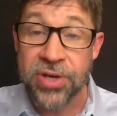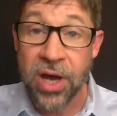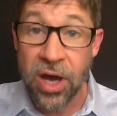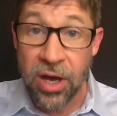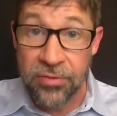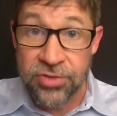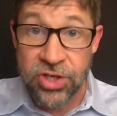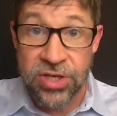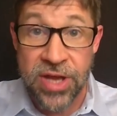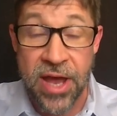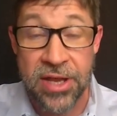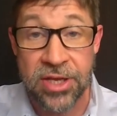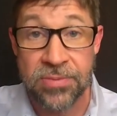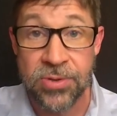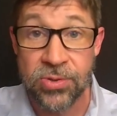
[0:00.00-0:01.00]
of
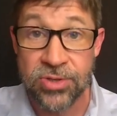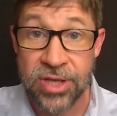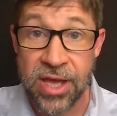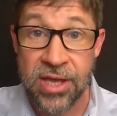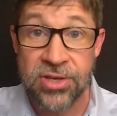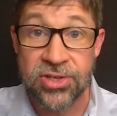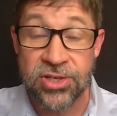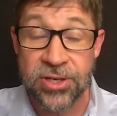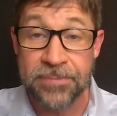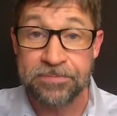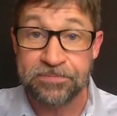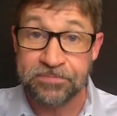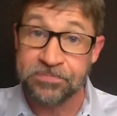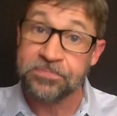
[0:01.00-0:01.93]
genetic mutation.